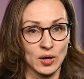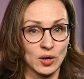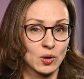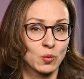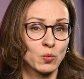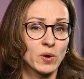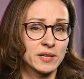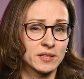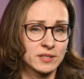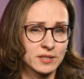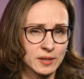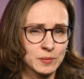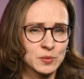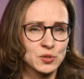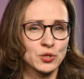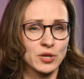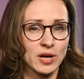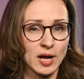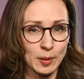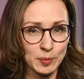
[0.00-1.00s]
When it comes
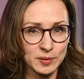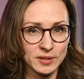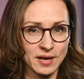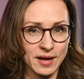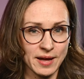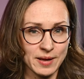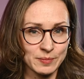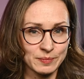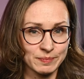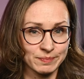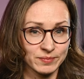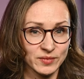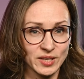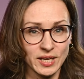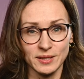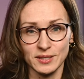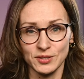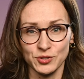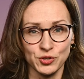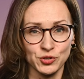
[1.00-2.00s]
to uptime,
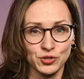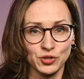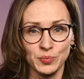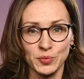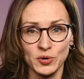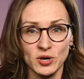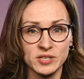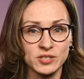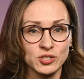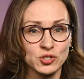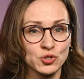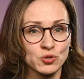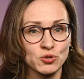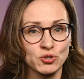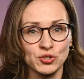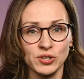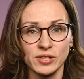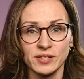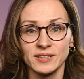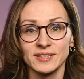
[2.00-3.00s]
data center proxies
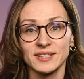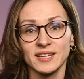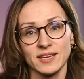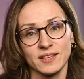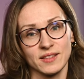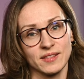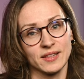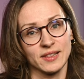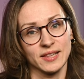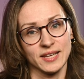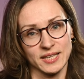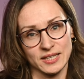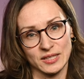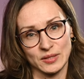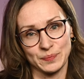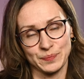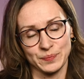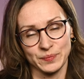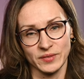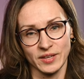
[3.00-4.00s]
usually take the lead.
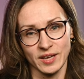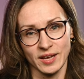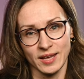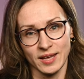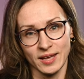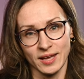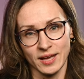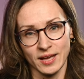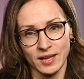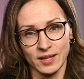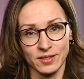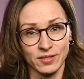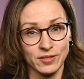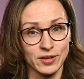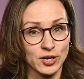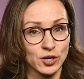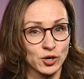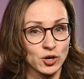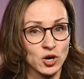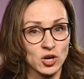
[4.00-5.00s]

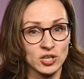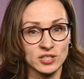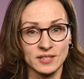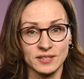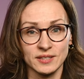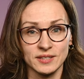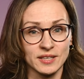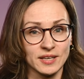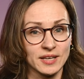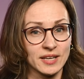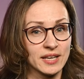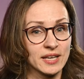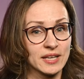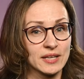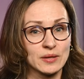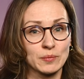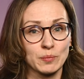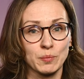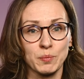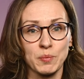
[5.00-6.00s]
They're hosted
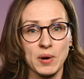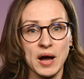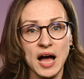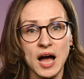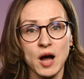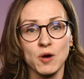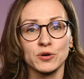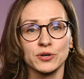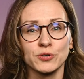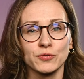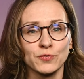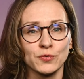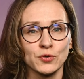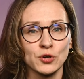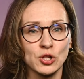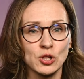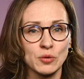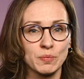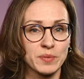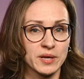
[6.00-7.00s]
in
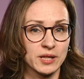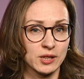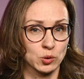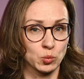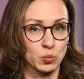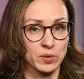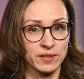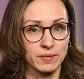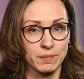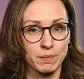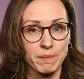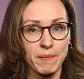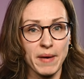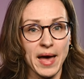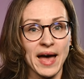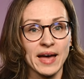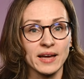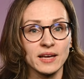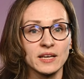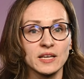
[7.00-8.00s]
powerful, built with
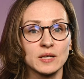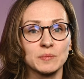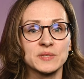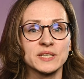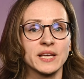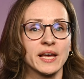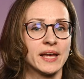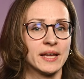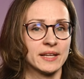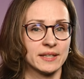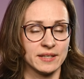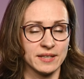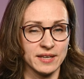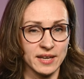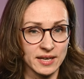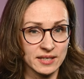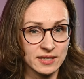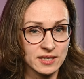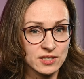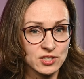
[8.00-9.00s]
backups,
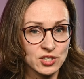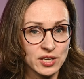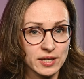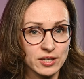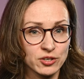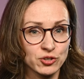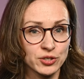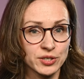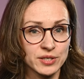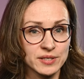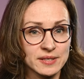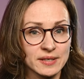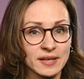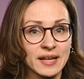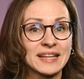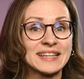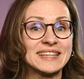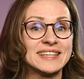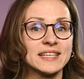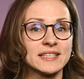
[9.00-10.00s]
data centers
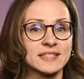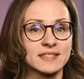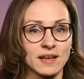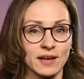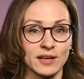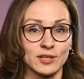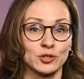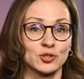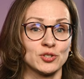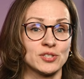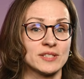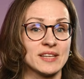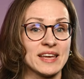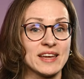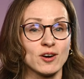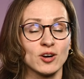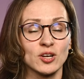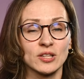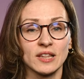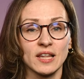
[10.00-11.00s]
designed to stay
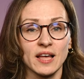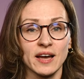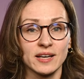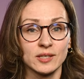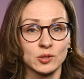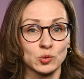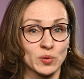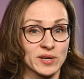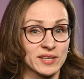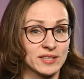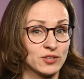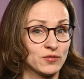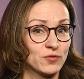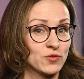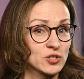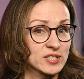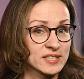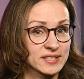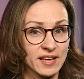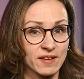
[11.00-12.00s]
online
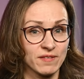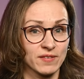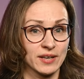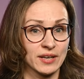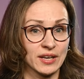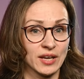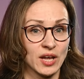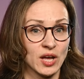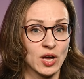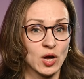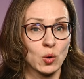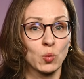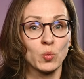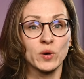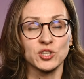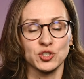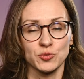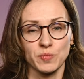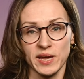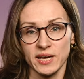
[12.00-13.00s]
24/7,
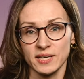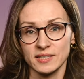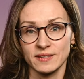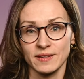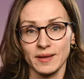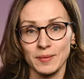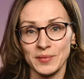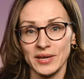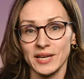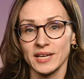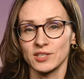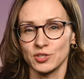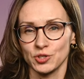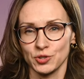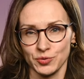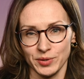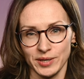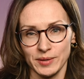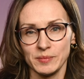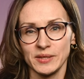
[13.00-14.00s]
which makes them
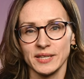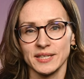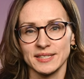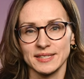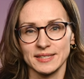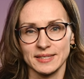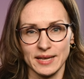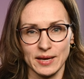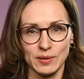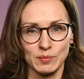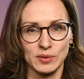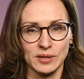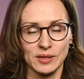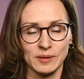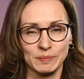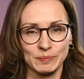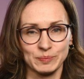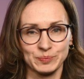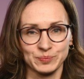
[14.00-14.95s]
extremely stable.